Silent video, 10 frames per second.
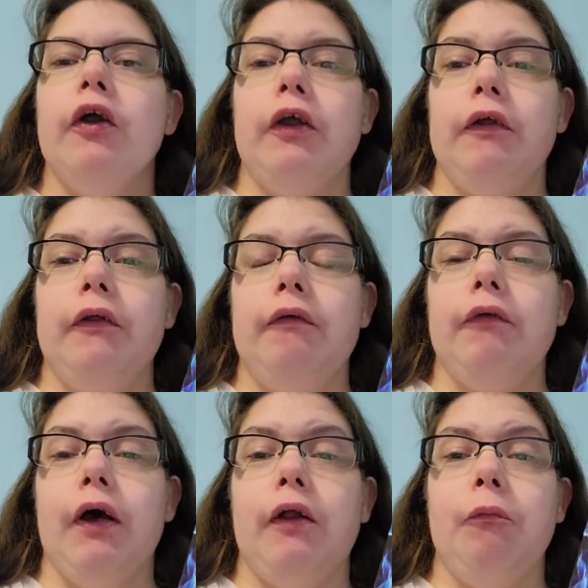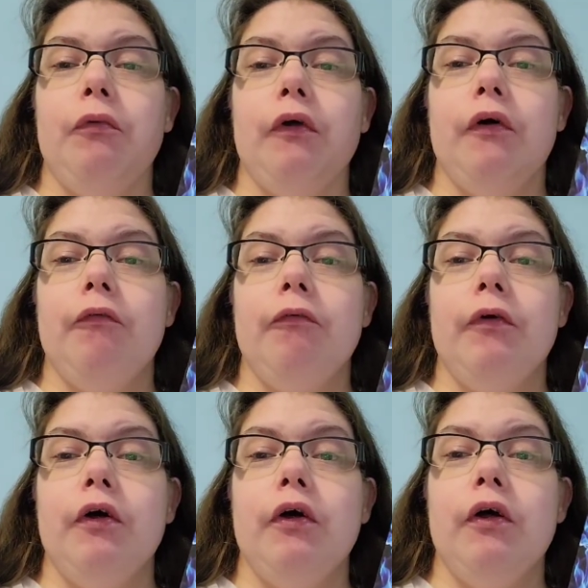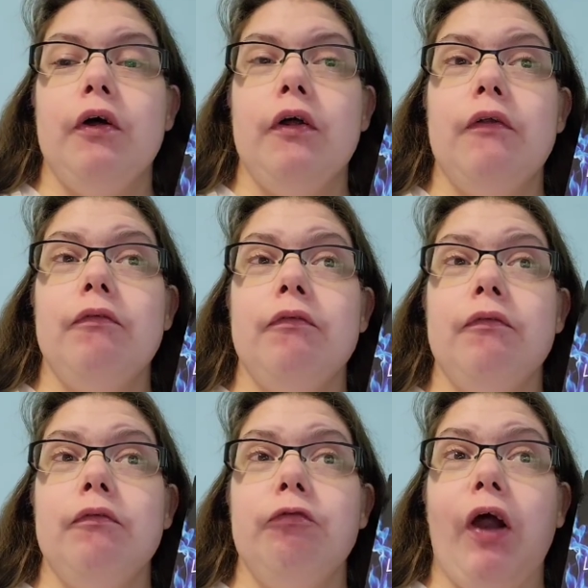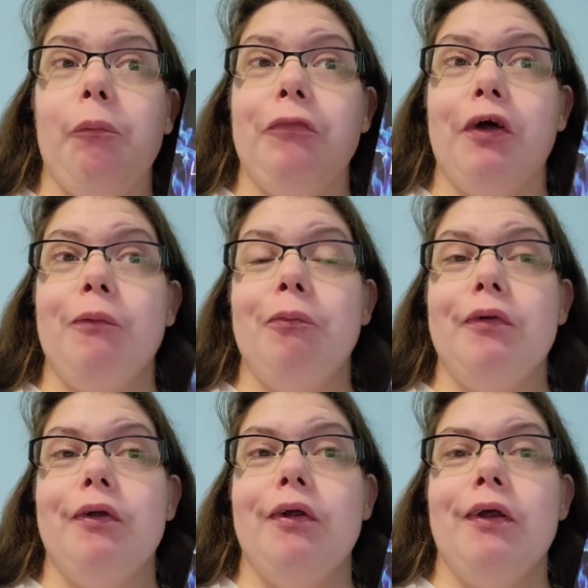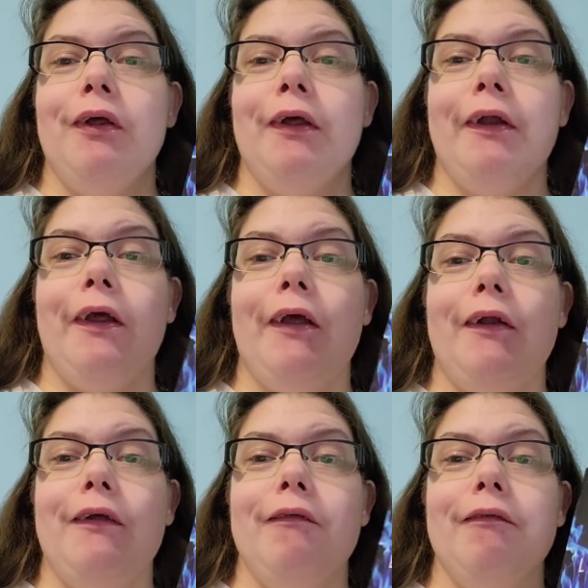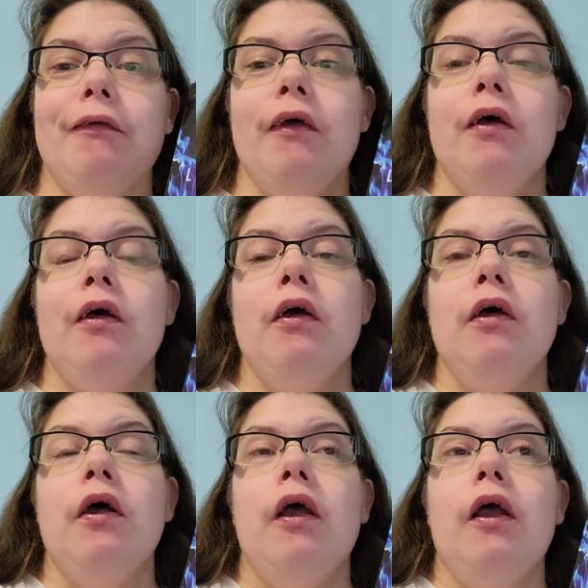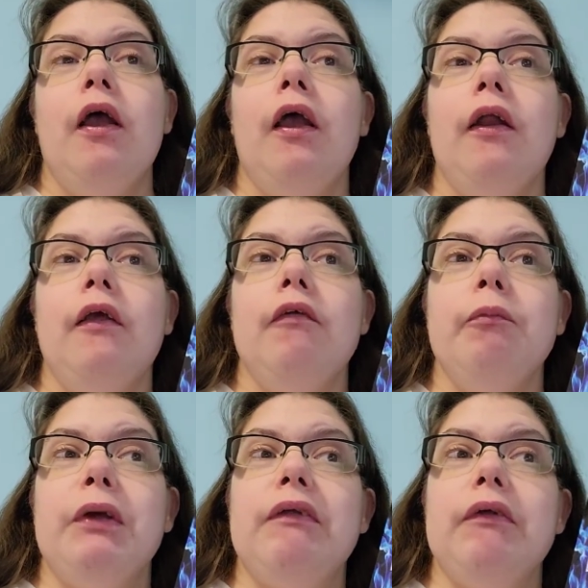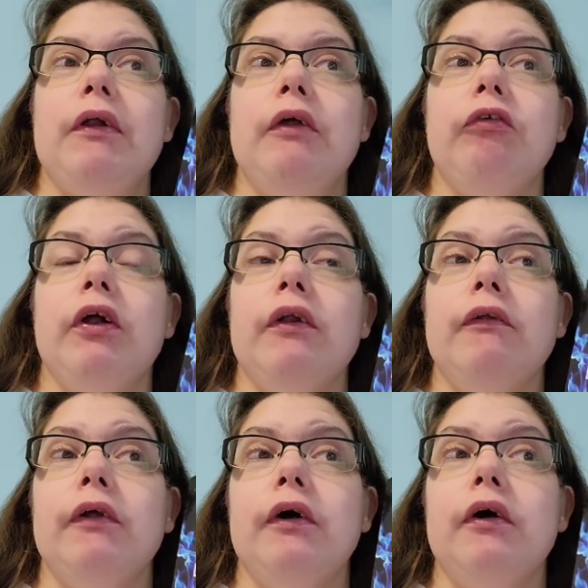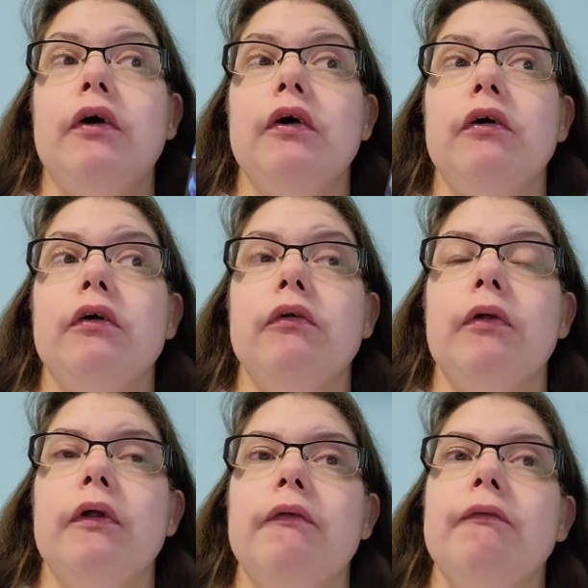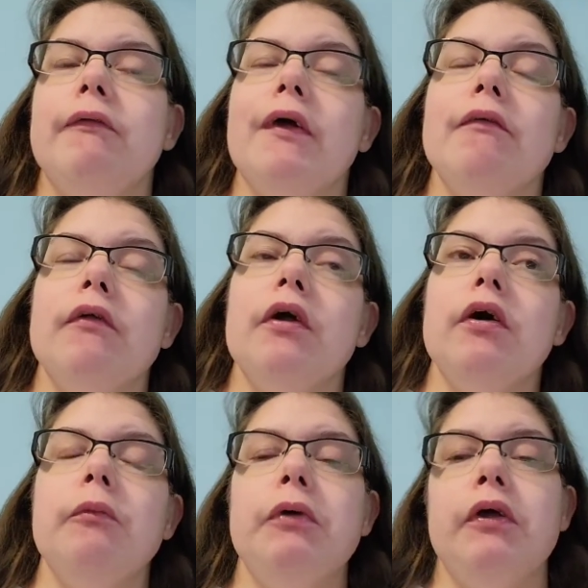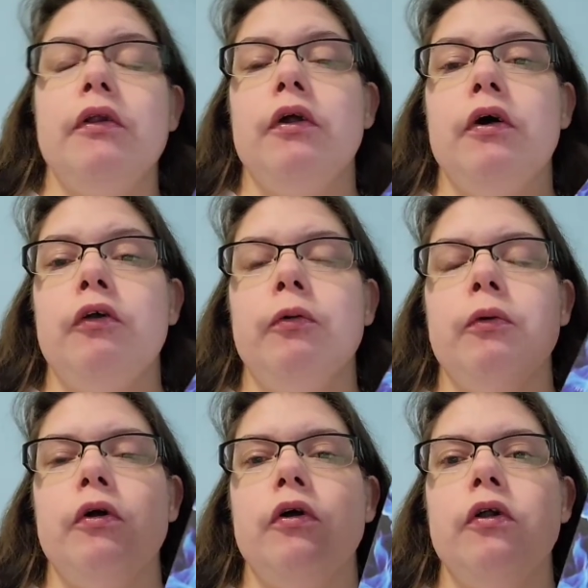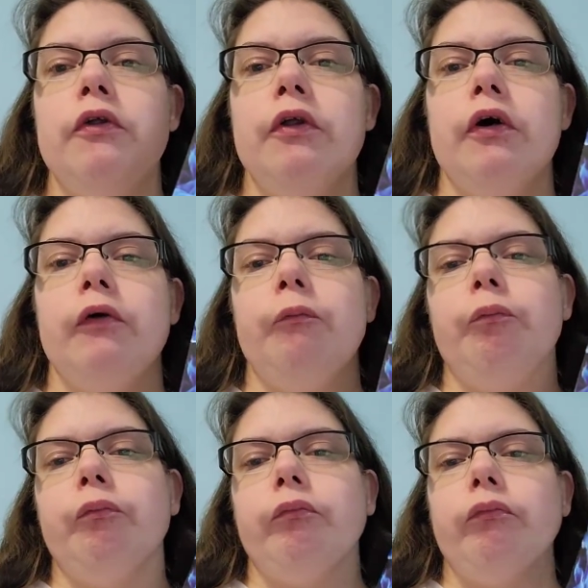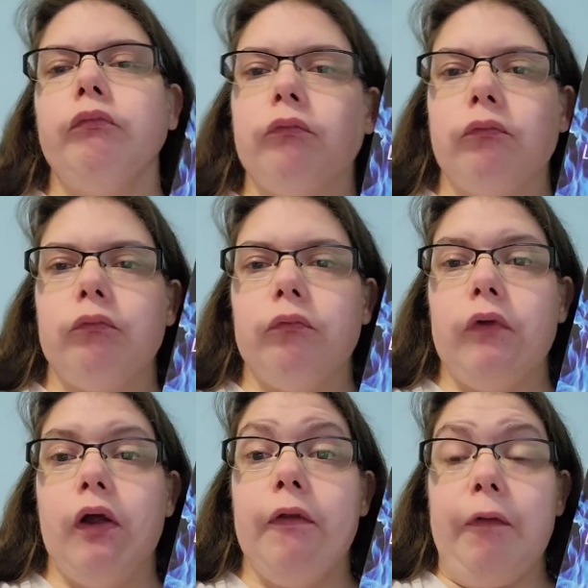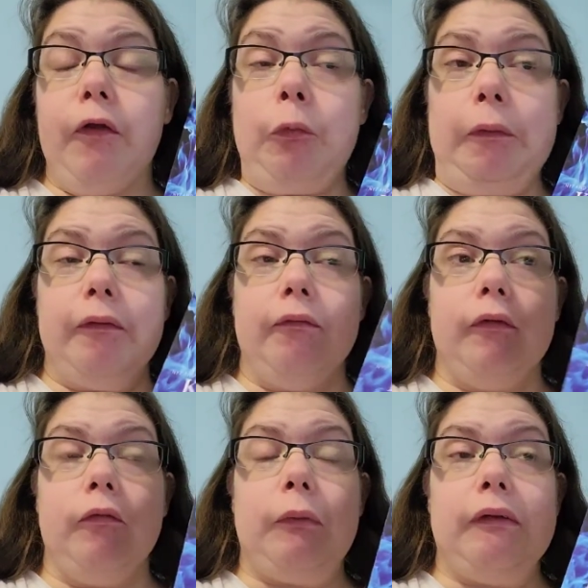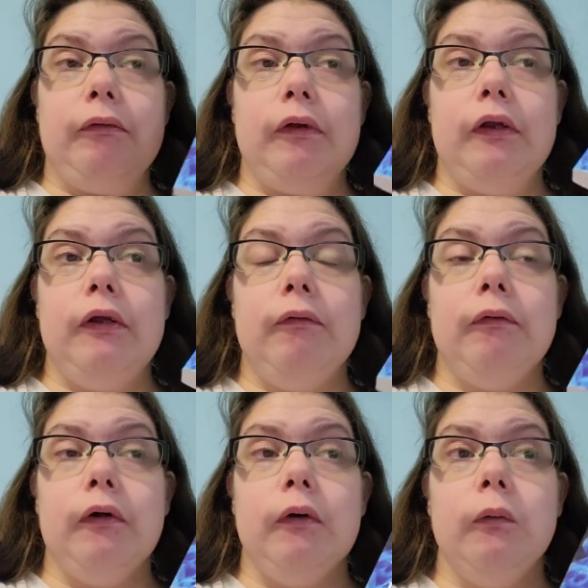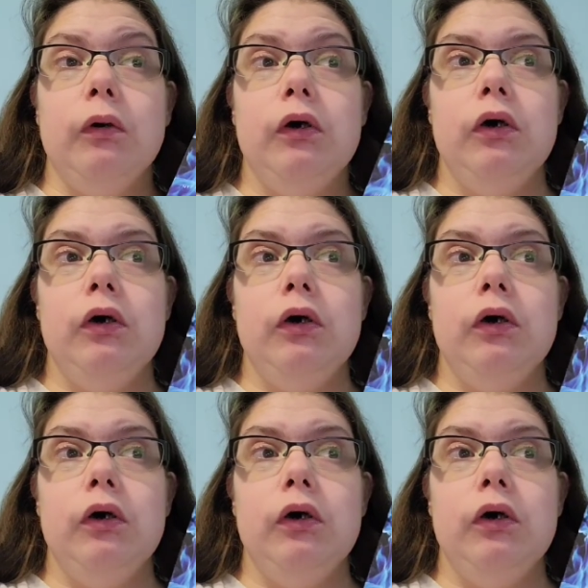Hercules got himself wrapped up in Hades. Hades basically runs a sex club in the underworld, so that's what this is basically. So